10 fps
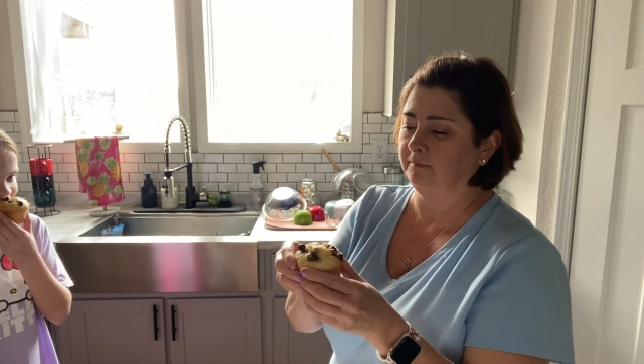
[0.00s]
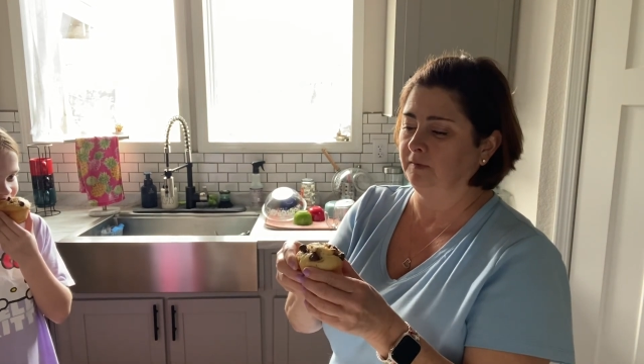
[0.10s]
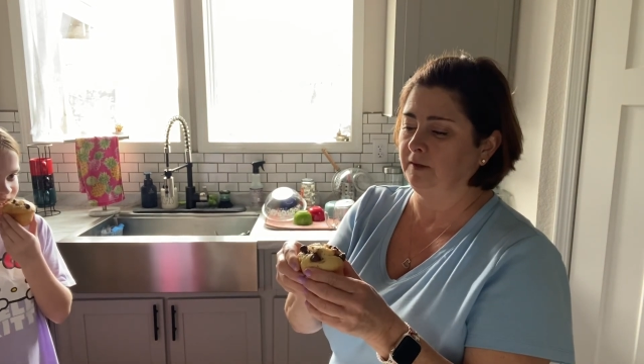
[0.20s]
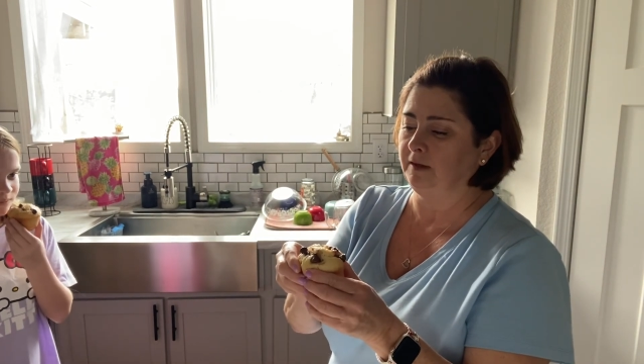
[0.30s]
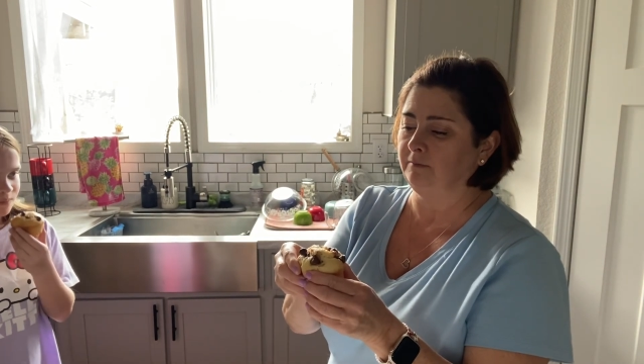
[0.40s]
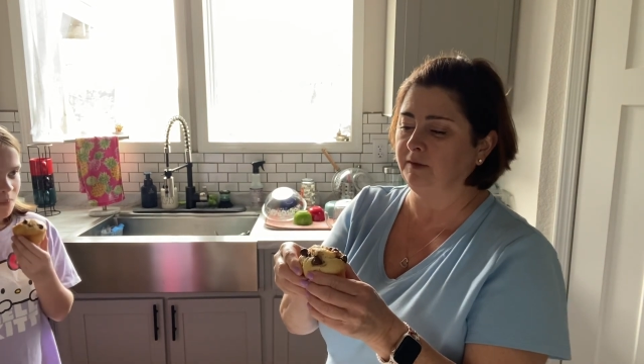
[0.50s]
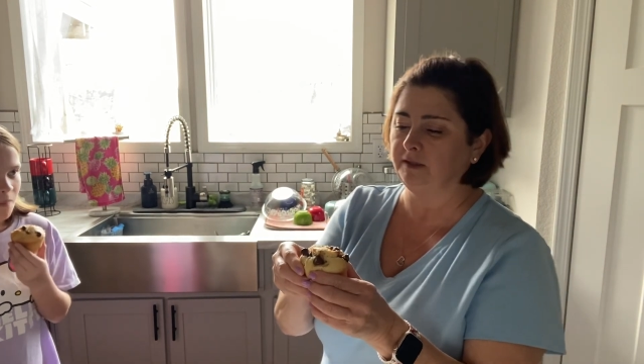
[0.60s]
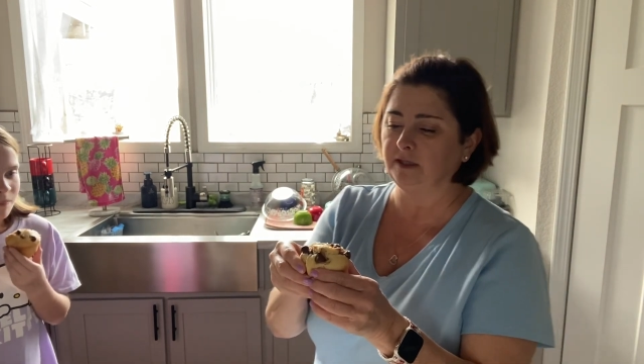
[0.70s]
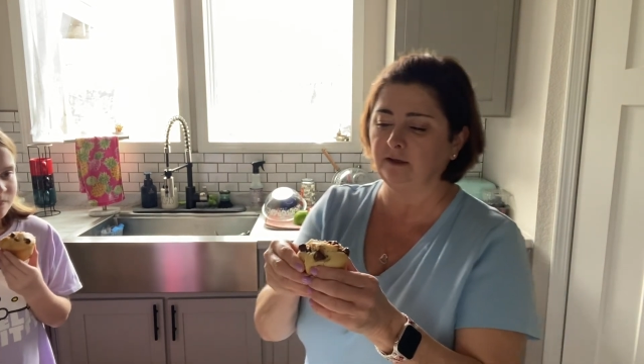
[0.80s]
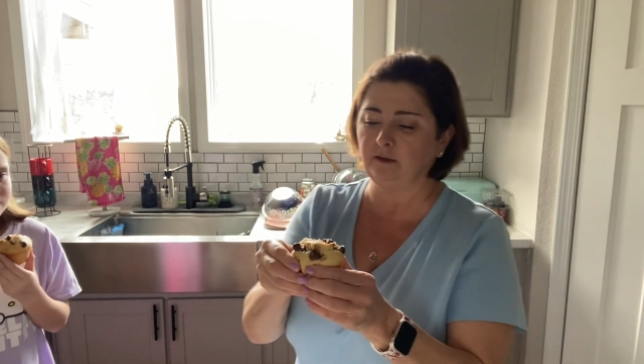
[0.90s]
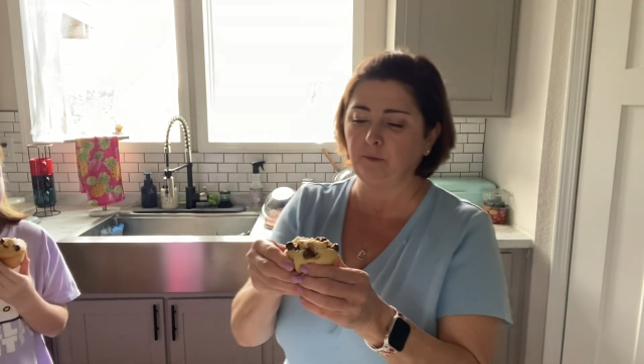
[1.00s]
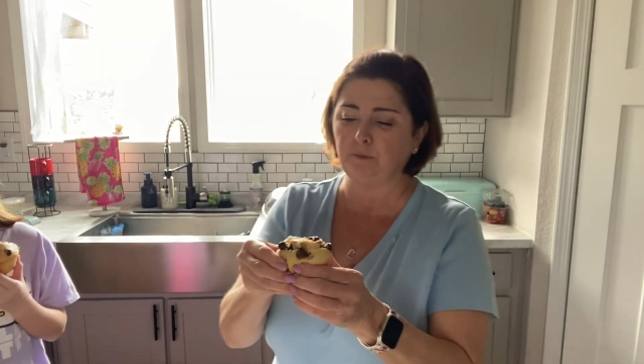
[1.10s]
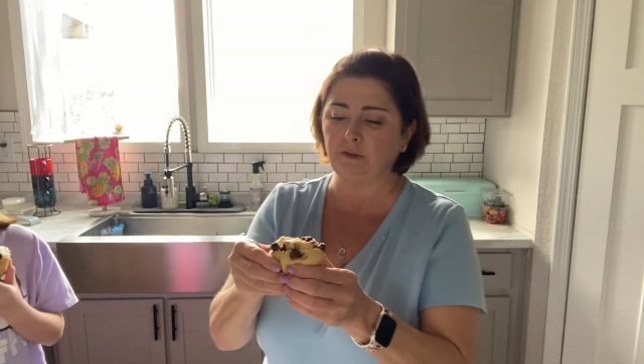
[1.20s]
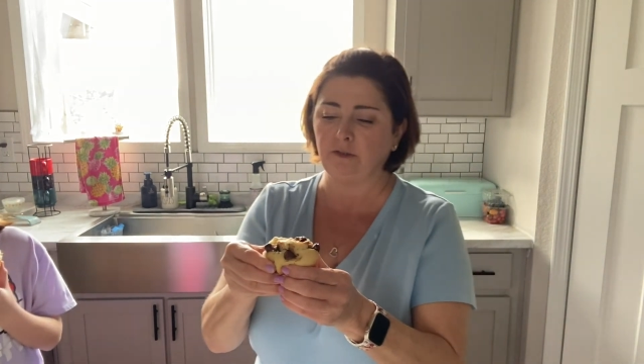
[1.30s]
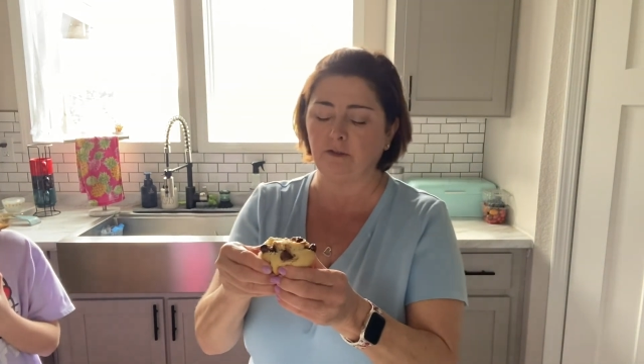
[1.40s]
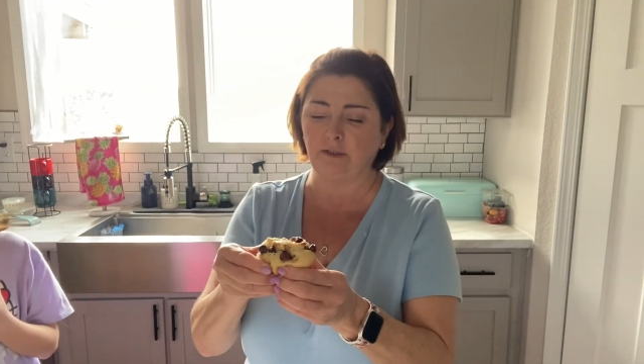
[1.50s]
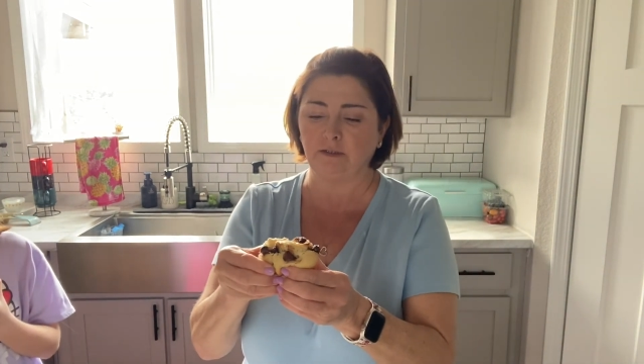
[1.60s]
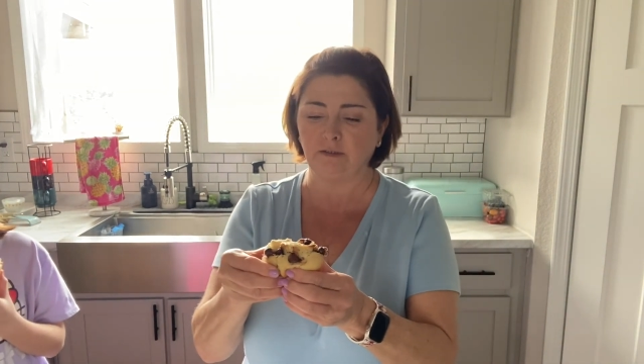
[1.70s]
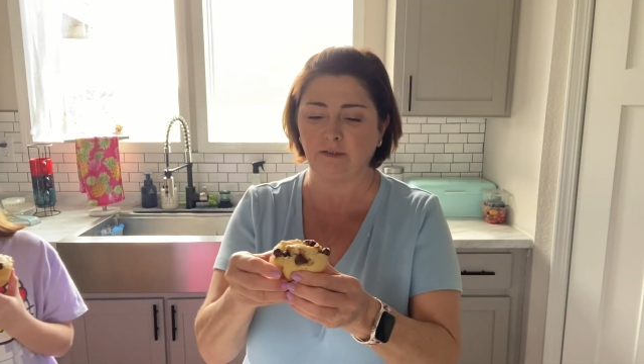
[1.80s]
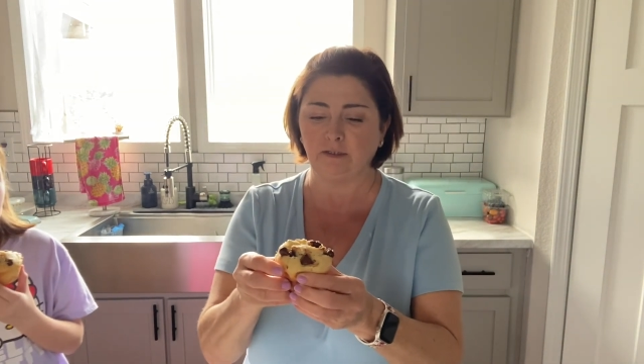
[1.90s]
All right, I'm gonna tear it open so you guys
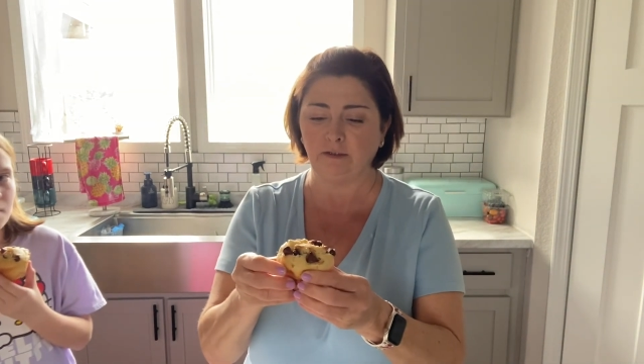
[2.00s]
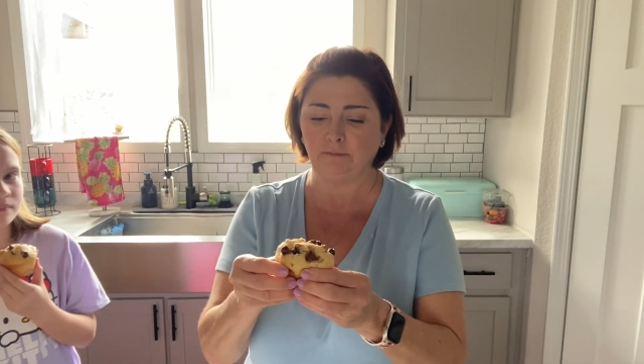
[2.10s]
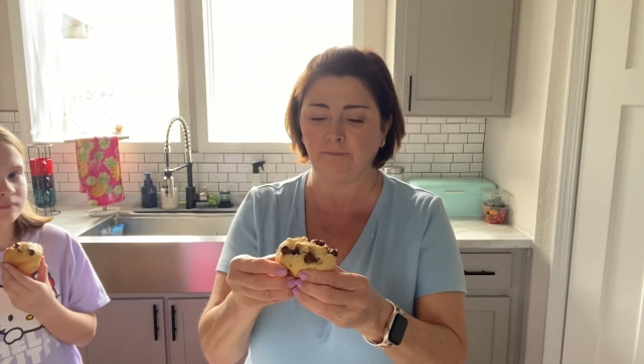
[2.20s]
can see.